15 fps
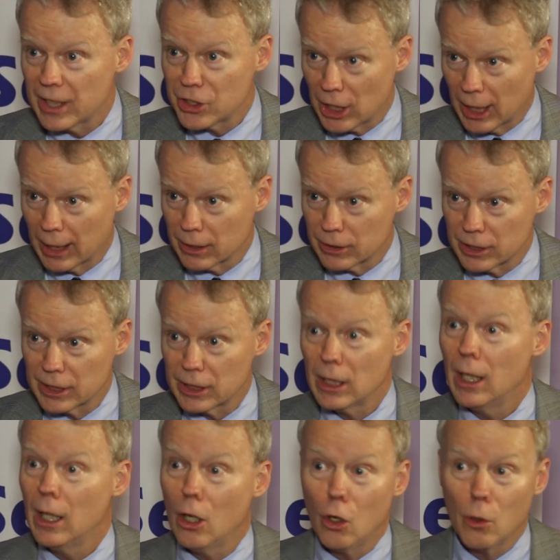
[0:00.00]
the challenges,
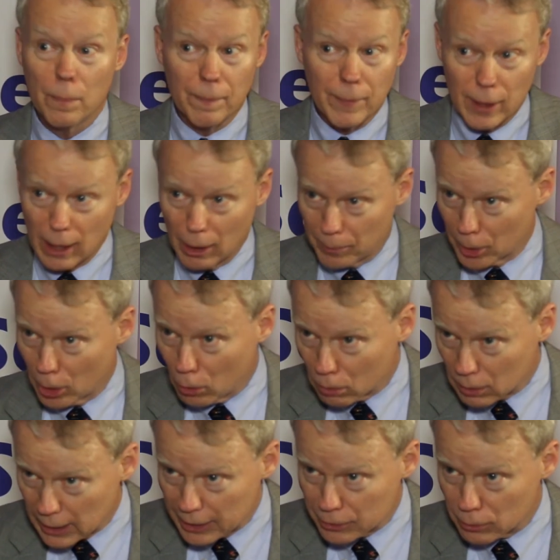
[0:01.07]
help the
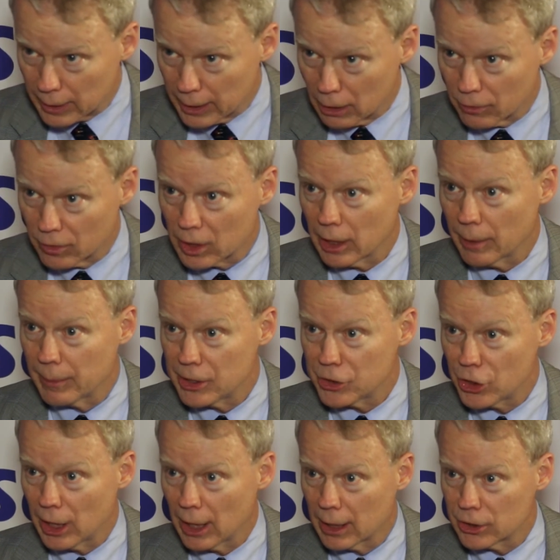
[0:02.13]
whole country overcome
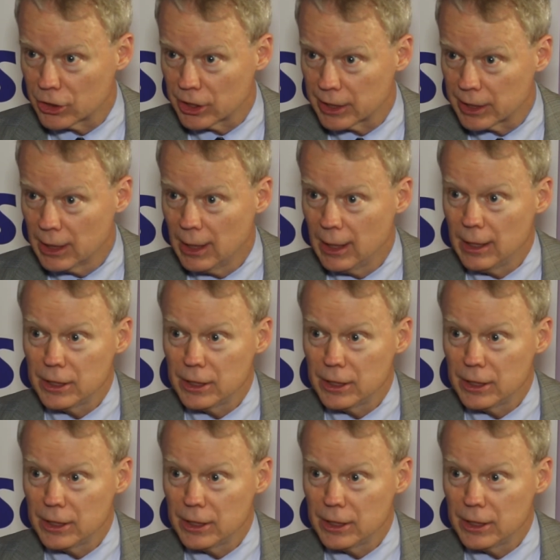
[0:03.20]
these challenges,